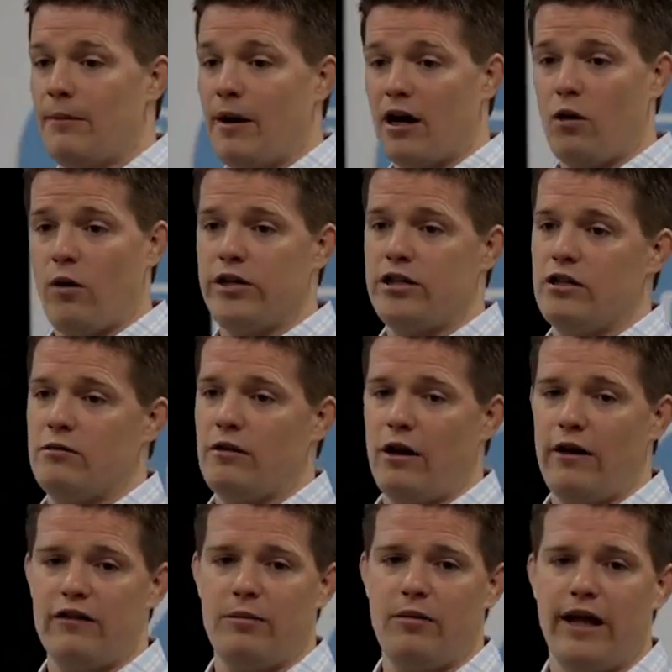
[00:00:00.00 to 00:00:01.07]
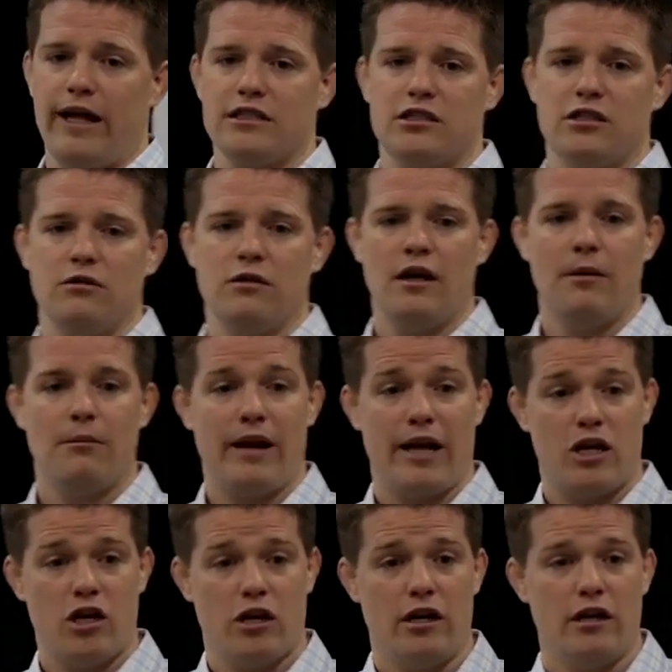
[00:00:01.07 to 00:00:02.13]
I'm not going to. I don't have any plans to, but I
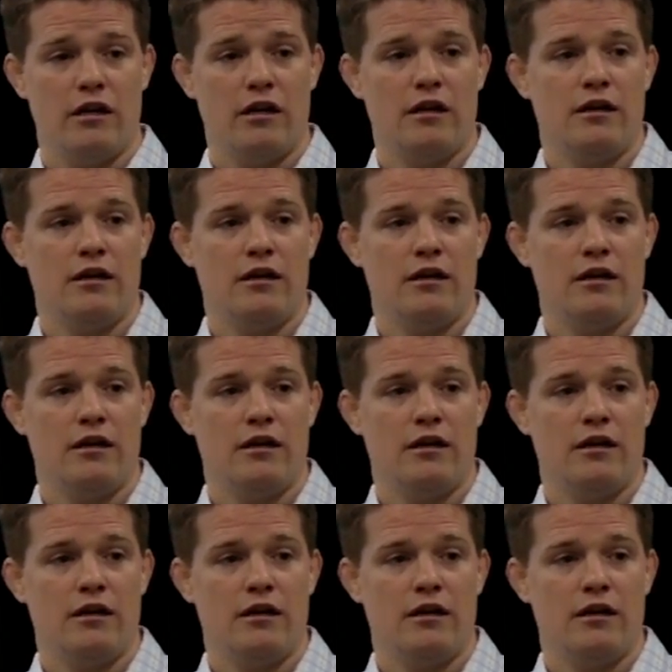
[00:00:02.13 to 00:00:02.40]
could.